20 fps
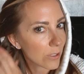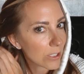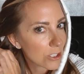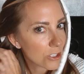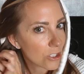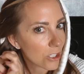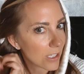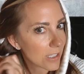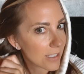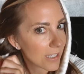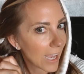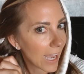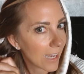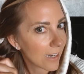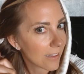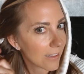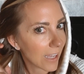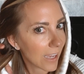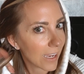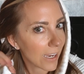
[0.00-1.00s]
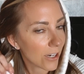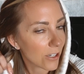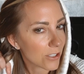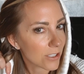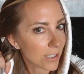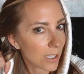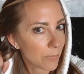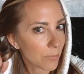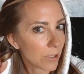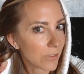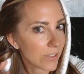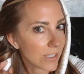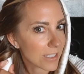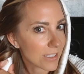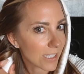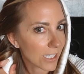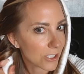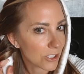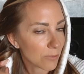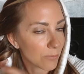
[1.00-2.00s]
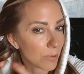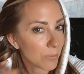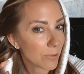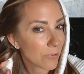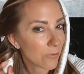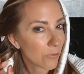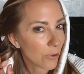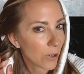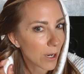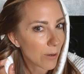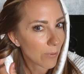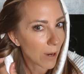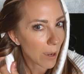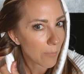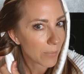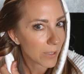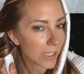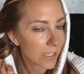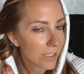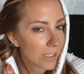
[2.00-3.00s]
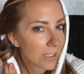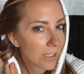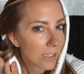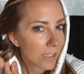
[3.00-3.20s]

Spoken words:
just added that hair to that previous section, but before I wrap it,